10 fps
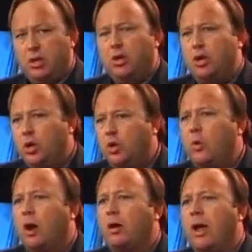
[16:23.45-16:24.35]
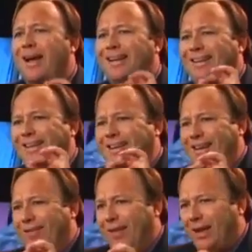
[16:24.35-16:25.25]
You are not
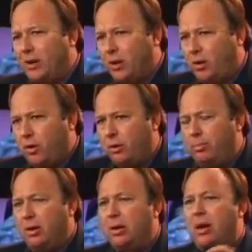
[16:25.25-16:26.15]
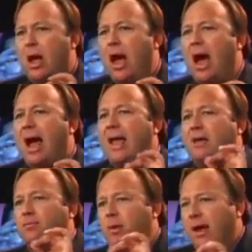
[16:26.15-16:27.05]
in the inner group. I
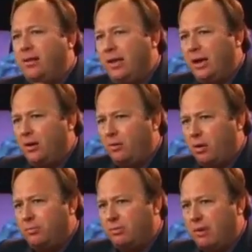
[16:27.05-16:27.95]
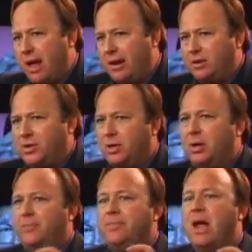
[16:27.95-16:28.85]
have read the inner group's writings.
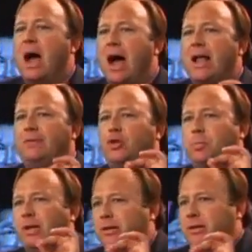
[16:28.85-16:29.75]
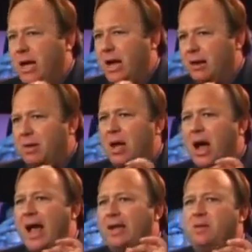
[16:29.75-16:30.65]
I have spent the time.
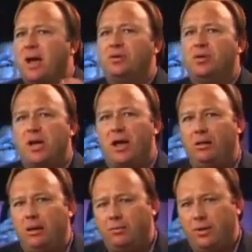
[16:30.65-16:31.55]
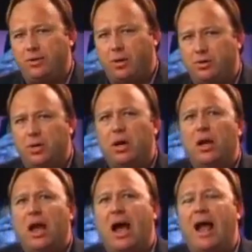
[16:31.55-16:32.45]
I have done scholarly research.
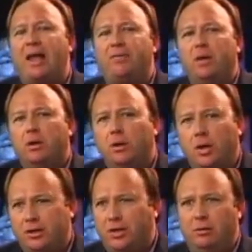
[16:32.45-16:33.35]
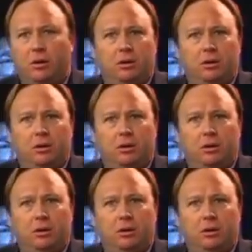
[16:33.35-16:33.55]
I have looked at